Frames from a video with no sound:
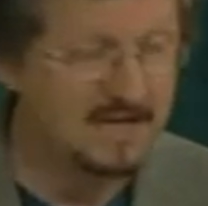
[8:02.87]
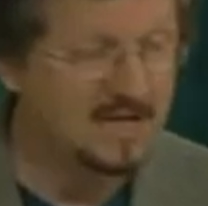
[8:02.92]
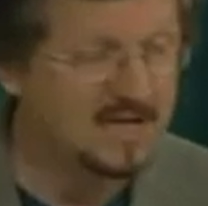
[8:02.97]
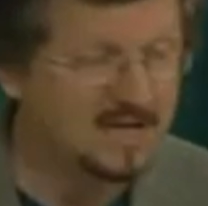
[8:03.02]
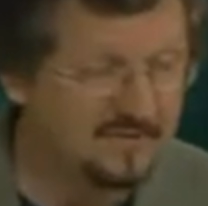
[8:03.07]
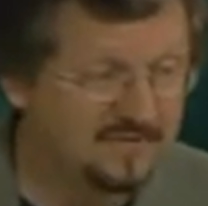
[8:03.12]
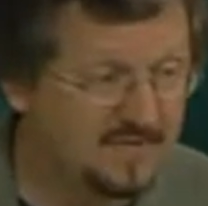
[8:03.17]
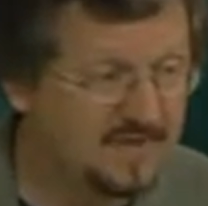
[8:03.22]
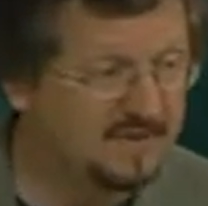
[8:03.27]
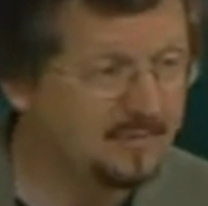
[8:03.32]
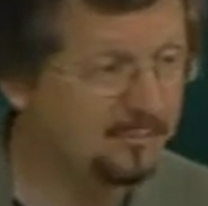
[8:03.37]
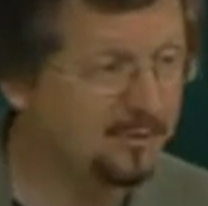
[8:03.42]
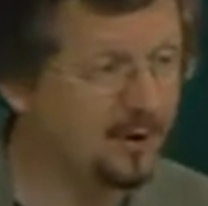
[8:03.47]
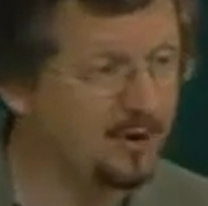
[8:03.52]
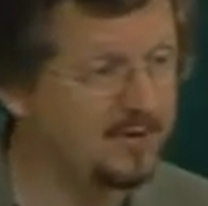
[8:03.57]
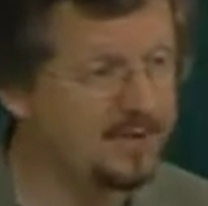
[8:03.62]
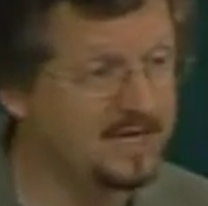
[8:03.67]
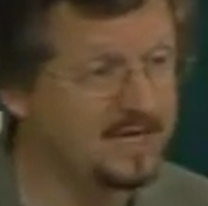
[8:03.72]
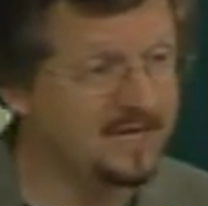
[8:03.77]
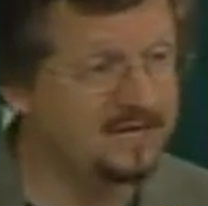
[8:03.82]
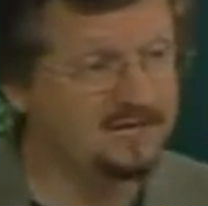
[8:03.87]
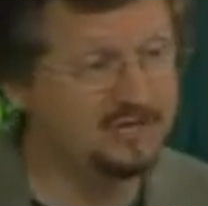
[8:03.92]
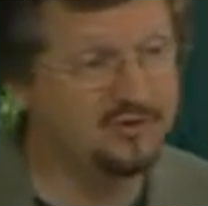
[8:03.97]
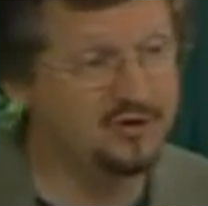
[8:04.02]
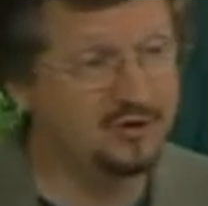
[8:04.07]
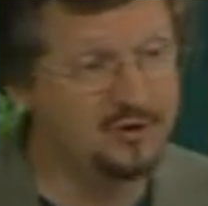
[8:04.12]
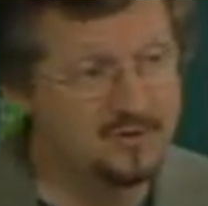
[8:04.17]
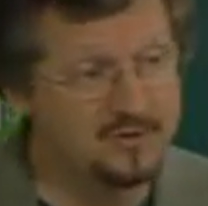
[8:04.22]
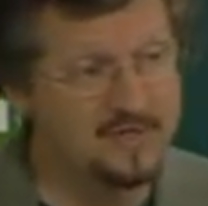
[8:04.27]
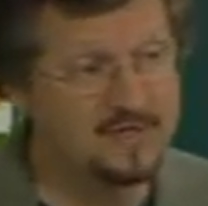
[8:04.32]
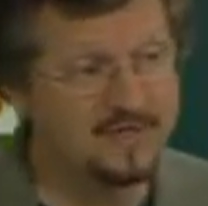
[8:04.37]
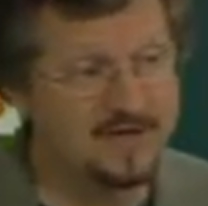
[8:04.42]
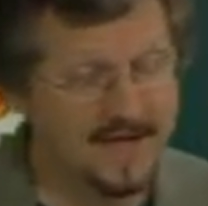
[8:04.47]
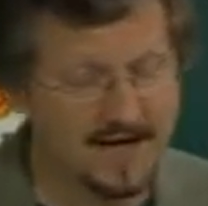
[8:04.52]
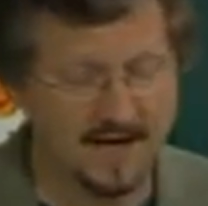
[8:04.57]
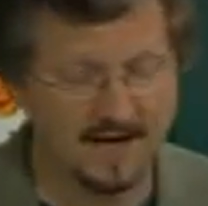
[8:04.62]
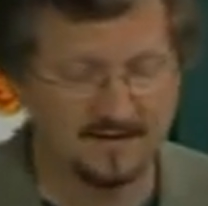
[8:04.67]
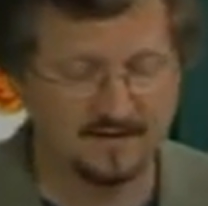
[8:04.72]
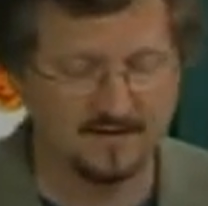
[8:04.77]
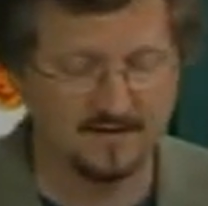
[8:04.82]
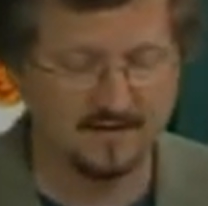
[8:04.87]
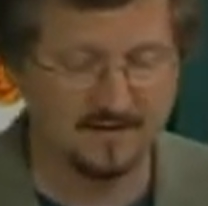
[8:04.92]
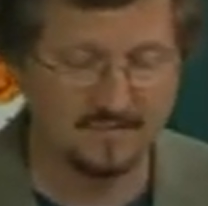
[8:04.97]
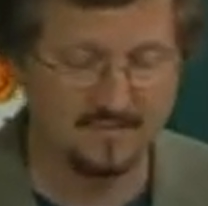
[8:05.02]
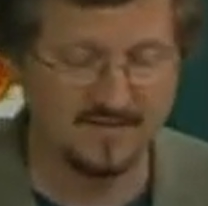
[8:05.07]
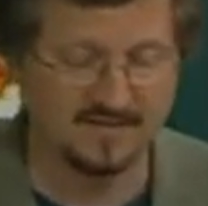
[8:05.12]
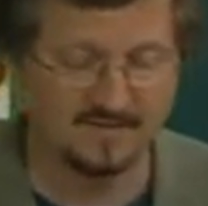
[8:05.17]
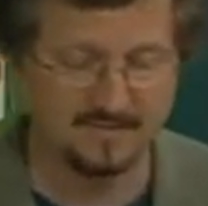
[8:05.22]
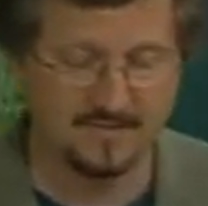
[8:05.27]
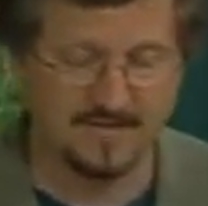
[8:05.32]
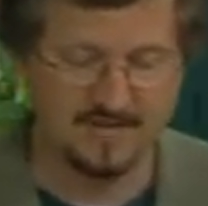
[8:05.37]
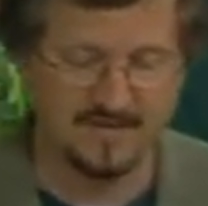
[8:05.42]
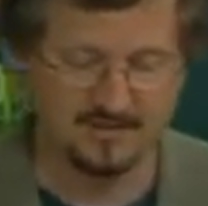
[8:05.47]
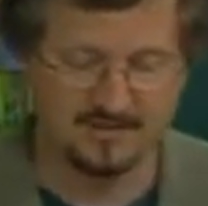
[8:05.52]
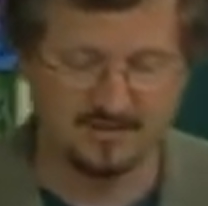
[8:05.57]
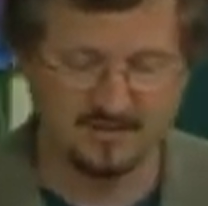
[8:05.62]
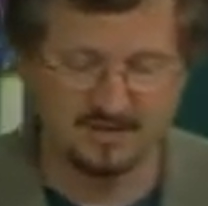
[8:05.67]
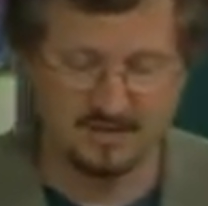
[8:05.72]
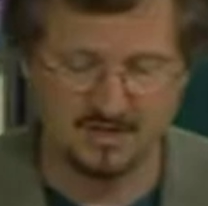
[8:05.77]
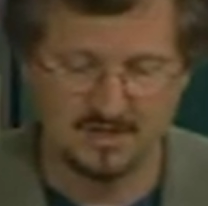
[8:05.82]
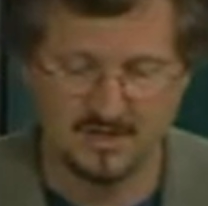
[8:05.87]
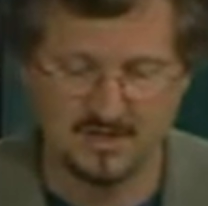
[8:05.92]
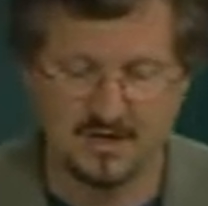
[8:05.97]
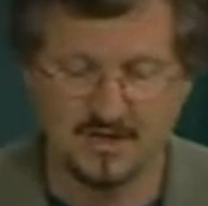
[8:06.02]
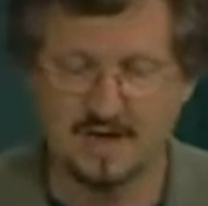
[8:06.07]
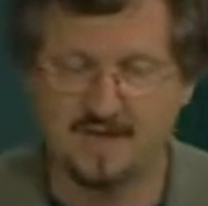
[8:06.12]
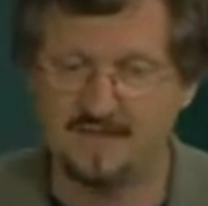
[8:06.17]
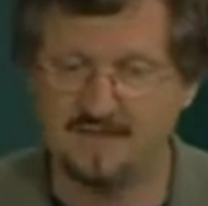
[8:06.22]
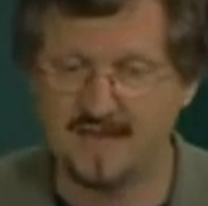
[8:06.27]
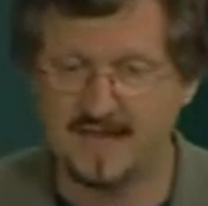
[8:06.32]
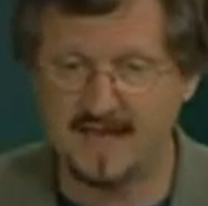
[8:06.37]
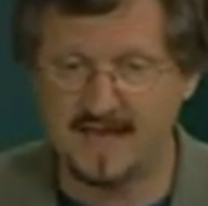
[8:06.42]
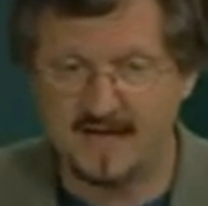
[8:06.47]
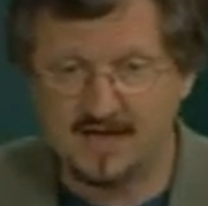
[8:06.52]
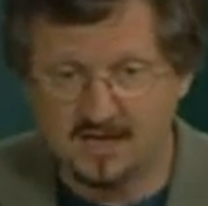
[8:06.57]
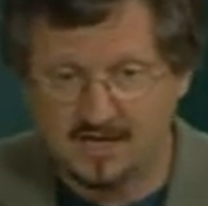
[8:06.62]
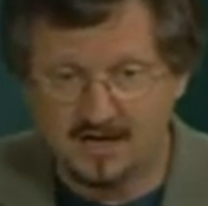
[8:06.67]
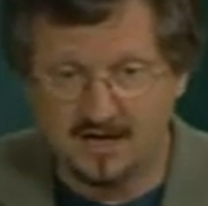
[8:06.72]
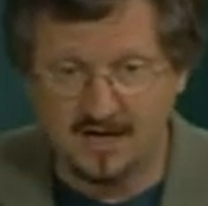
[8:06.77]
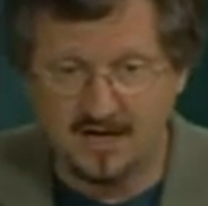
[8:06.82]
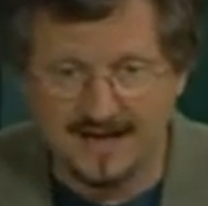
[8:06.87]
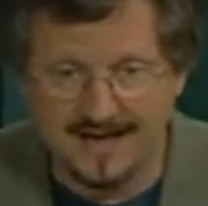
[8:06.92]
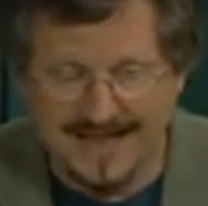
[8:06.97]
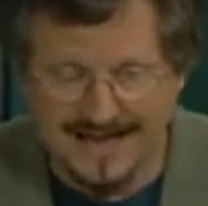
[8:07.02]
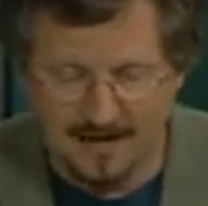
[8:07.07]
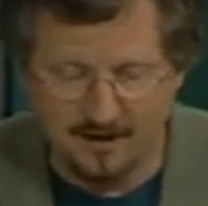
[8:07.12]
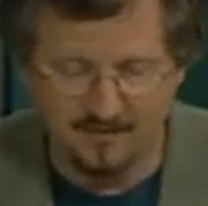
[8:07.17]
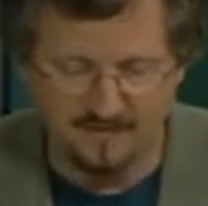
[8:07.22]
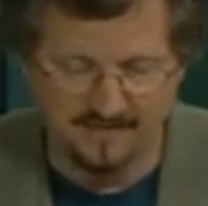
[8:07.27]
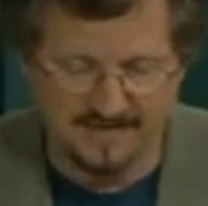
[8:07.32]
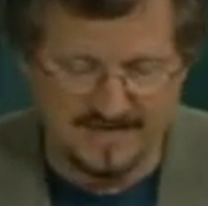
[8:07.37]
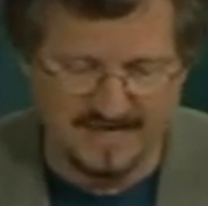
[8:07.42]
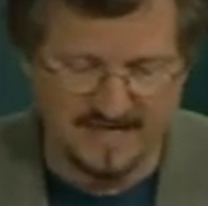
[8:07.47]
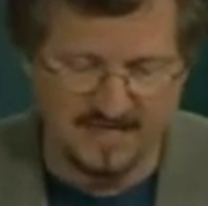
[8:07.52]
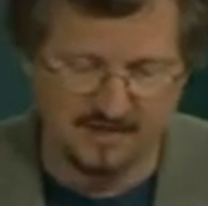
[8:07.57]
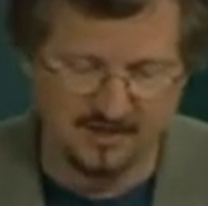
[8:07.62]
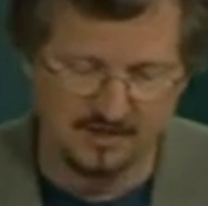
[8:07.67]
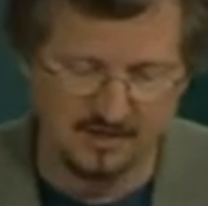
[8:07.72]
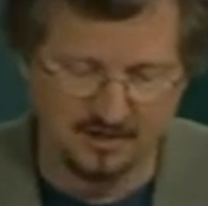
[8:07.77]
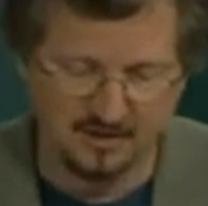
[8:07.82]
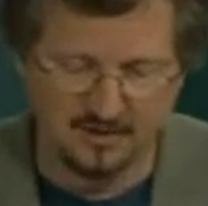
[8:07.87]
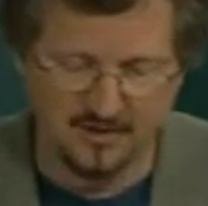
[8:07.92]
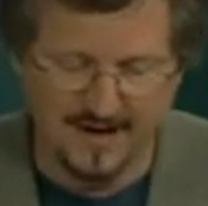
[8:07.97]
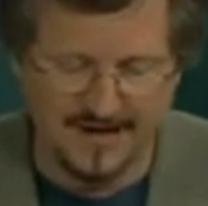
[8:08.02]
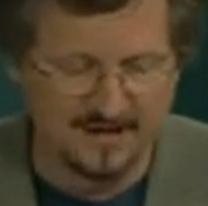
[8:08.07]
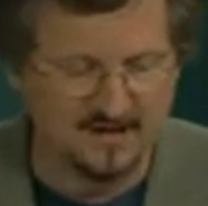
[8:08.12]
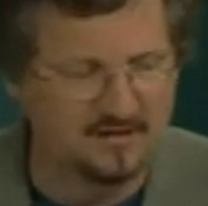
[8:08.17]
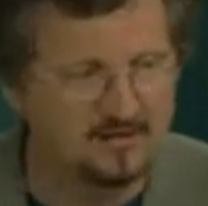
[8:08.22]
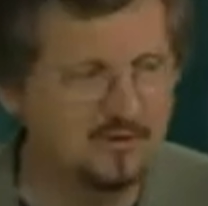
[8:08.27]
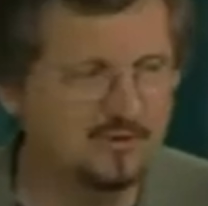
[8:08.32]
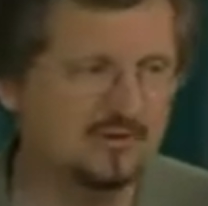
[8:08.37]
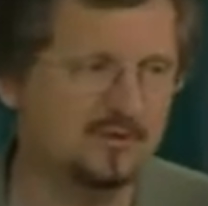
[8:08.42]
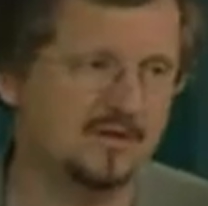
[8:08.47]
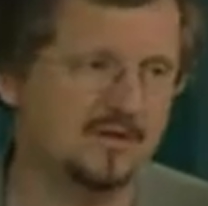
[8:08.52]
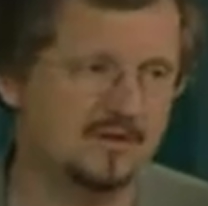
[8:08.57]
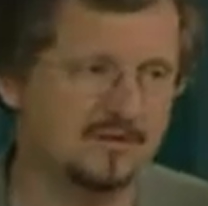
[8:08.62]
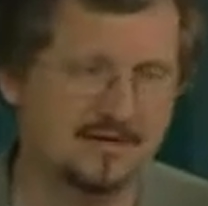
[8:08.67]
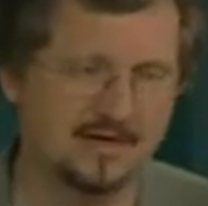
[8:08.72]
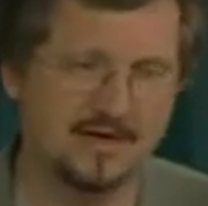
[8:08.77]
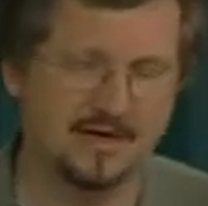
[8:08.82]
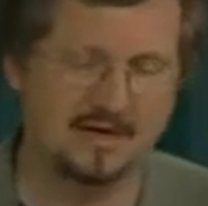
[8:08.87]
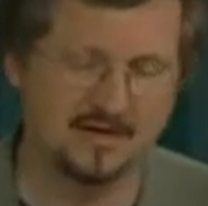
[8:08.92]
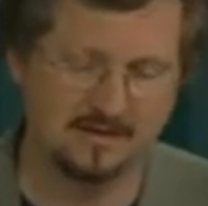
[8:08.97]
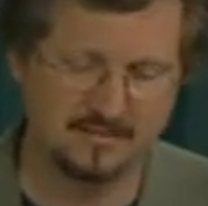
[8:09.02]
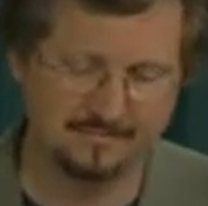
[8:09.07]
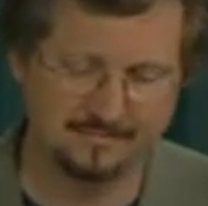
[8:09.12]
If these proteins do detect a mismatch, they cut out the incorrect nucleotide.